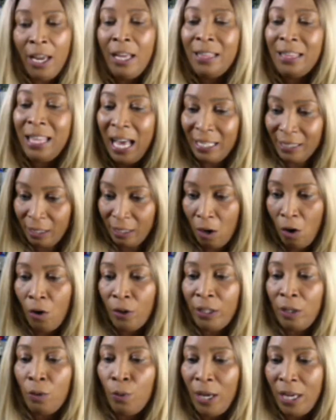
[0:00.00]
That's the
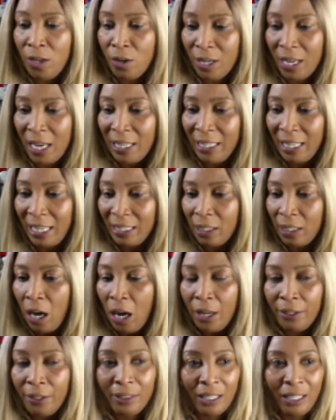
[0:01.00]
only way you can get
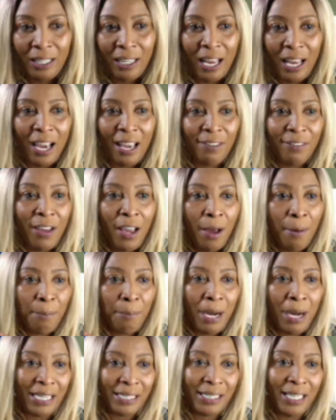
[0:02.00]
on the live.
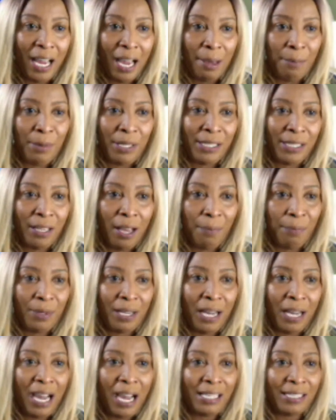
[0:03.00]
My time is up,
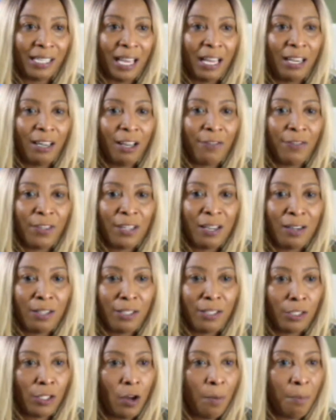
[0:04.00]
guys. I love you
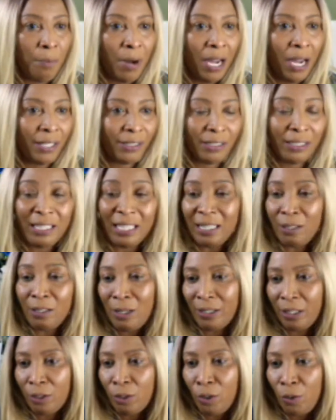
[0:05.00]
girls so much. This
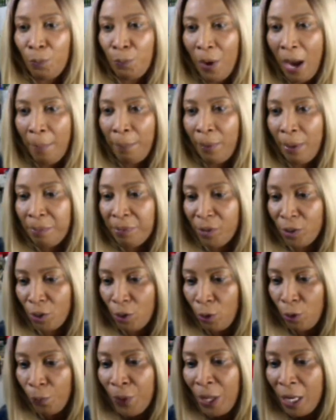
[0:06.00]
was a good pop-up
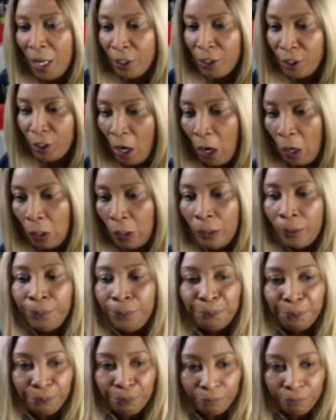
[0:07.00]
show. So